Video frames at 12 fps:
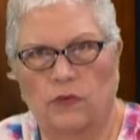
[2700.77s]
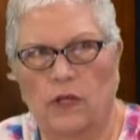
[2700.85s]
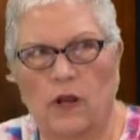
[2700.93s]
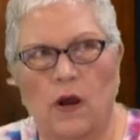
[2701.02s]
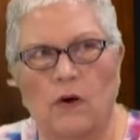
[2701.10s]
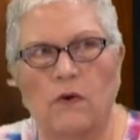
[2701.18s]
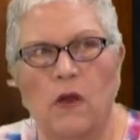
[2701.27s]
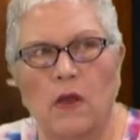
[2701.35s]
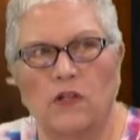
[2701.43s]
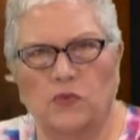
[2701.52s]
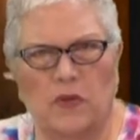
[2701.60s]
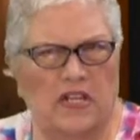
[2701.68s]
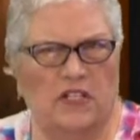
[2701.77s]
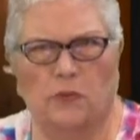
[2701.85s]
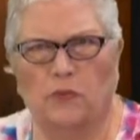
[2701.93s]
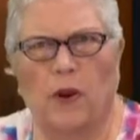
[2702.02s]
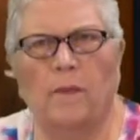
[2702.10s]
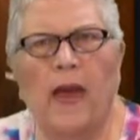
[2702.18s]
You know, do we need to
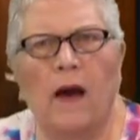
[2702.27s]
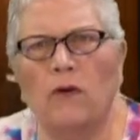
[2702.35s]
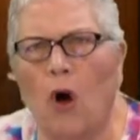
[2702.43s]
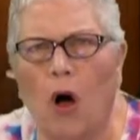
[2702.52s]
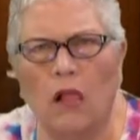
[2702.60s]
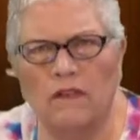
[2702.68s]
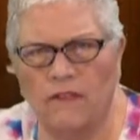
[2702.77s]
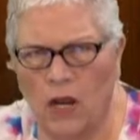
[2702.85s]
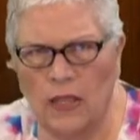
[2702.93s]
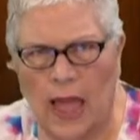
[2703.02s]
rip out all of our